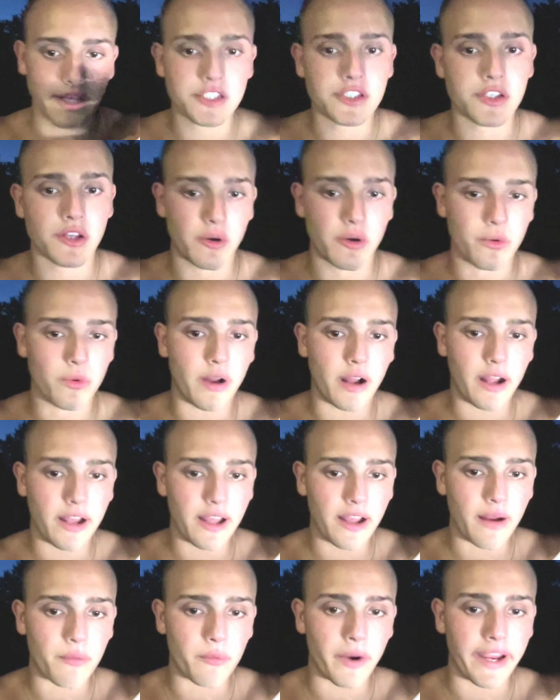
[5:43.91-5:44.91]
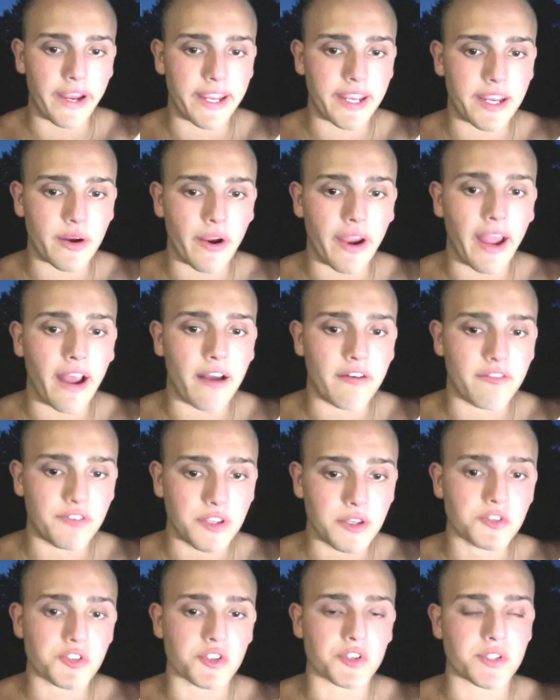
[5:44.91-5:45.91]
So right here I have
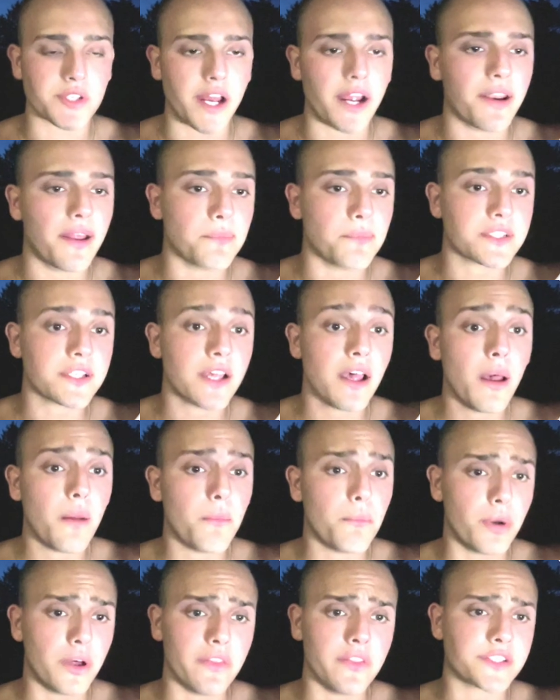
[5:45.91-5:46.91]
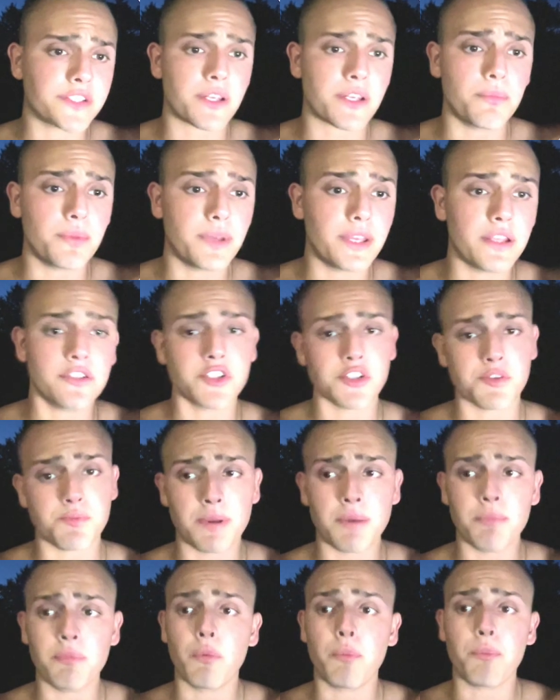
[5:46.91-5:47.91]
user signups, but this could be just
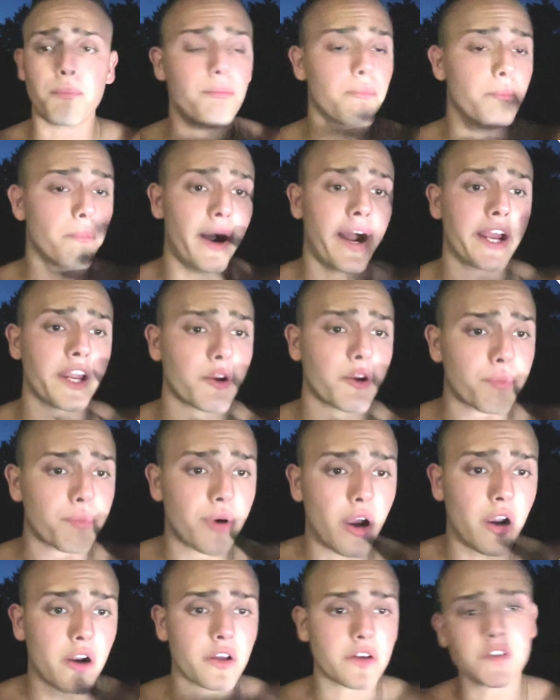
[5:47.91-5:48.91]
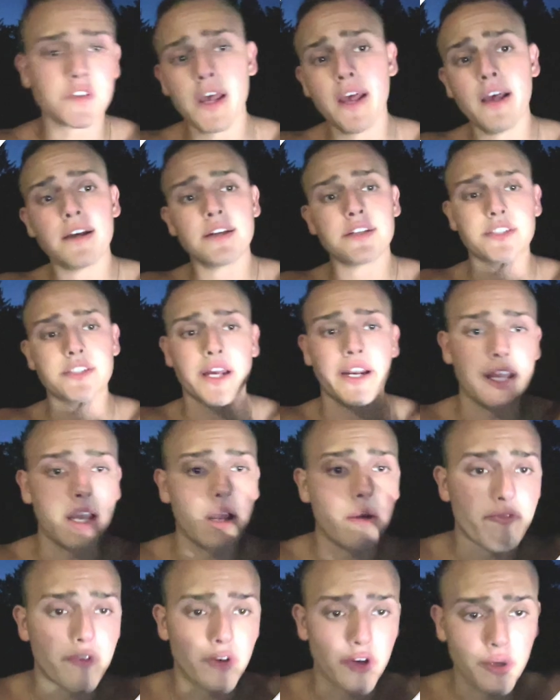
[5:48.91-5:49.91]
people buying your product, signing
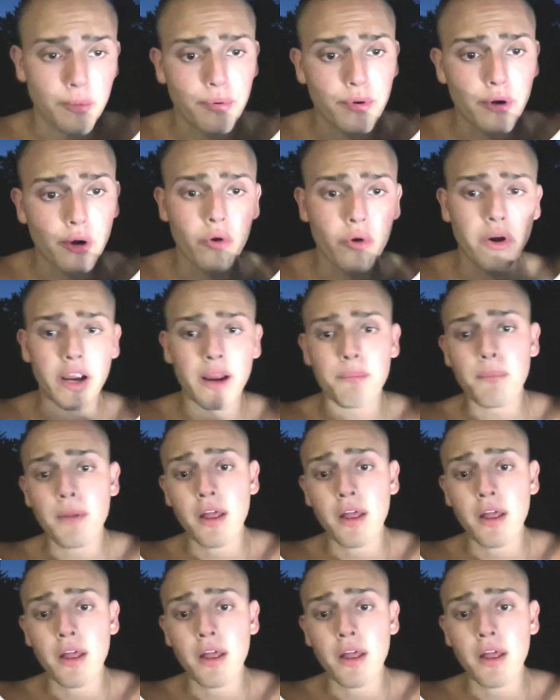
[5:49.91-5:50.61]
up for your program,